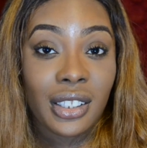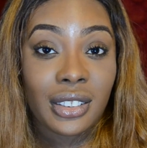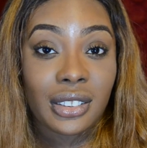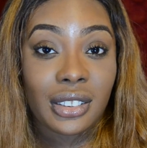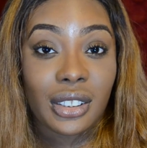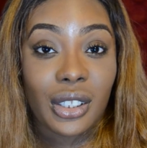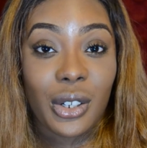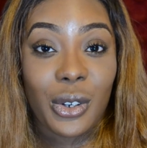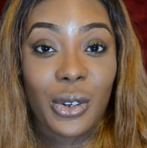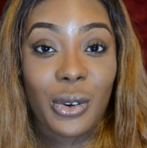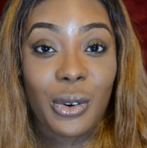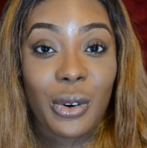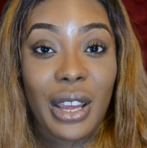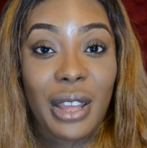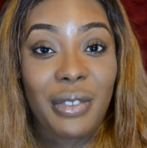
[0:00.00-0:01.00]

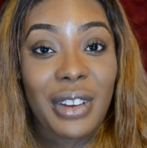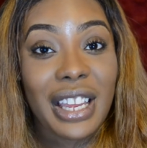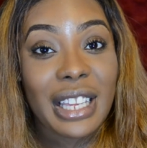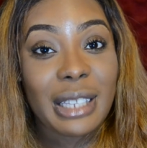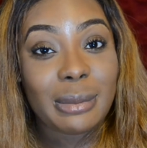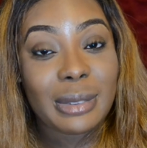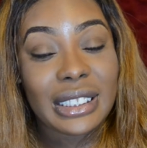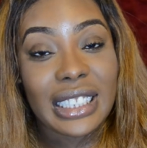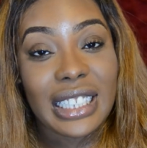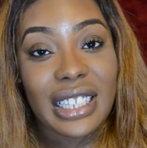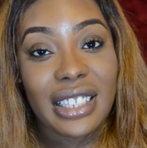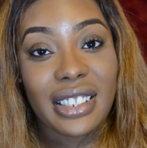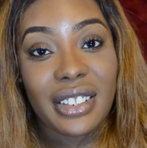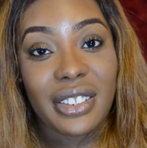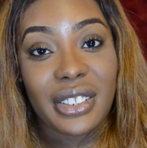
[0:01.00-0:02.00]
So, if I am to get
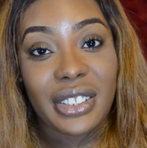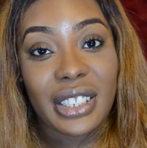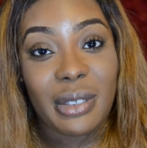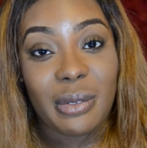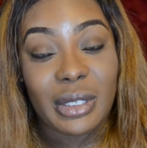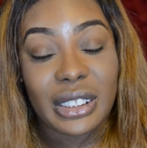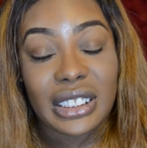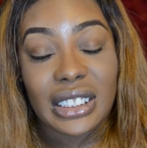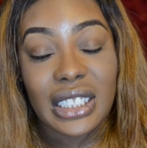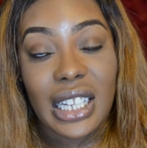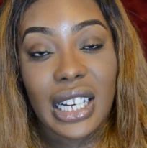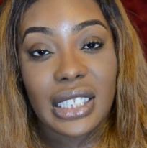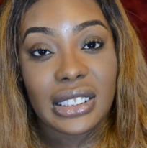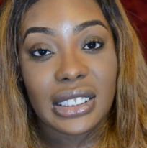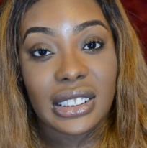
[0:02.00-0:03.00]
another
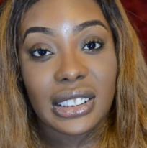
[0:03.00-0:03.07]
Invisalign